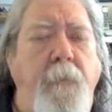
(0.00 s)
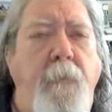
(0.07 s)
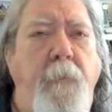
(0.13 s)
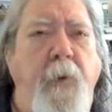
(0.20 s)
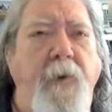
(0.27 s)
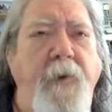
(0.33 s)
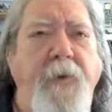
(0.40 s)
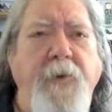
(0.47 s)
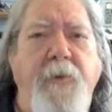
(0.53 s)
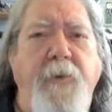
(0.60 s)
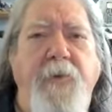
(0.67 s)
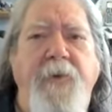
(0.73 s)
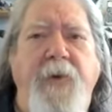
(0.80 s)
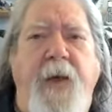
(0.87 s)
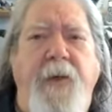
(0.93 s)
But each of
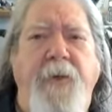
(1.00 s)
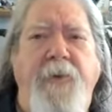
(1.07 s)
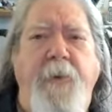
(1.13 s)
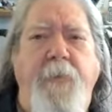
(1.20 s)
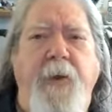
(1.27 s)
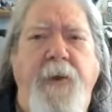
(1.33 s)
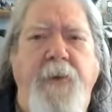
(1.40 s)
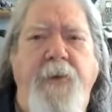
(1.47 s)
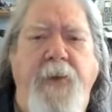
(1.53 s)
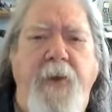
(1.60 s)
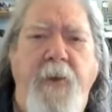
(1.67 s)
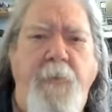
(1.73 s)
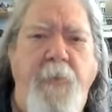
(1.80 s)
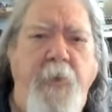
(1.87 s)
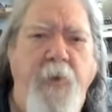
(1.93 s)
us has to
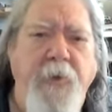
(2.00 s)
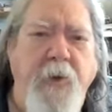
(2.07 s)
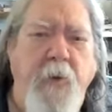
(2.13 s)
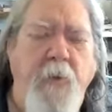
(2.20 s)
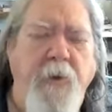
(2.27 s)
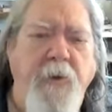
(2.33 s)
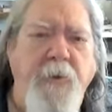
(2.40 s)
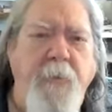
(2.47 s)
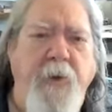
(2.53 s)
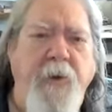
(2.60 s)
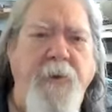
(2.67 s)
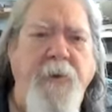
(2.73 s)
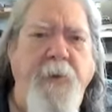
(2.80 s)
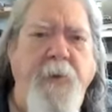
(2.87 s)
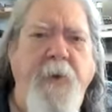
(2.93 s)
maintain personal
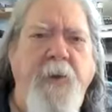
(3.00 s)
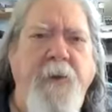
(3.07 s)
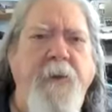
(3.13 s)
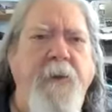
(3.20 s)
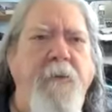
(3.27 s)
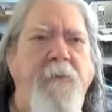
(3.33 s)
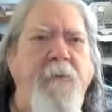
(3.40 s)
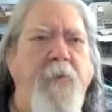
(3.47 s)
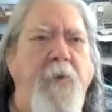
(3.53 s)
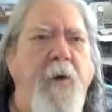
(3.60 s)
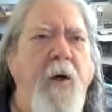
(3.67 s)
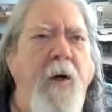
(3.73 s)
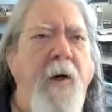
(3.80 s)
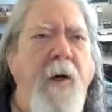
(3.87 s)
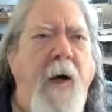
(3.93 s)
responsibility for
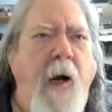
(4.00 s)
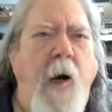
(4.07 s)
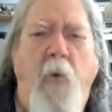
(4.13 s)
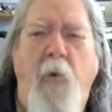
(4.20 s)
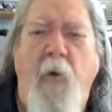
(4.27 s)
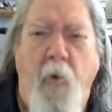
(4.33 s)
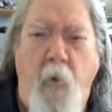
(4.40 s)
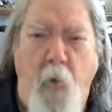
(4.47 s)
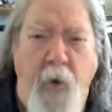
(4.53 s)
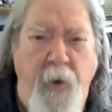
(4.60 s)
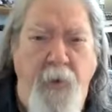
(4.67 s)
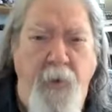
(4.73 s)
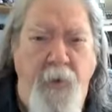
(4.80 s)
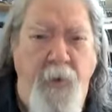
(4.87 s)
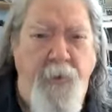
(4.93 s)
our
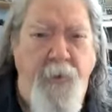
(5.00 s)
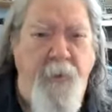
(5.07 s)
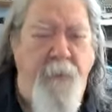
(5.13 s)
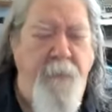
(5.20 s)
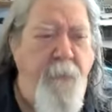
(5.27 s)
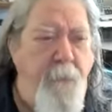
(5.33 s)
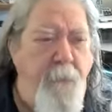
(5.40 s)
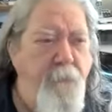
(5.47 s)
awareness of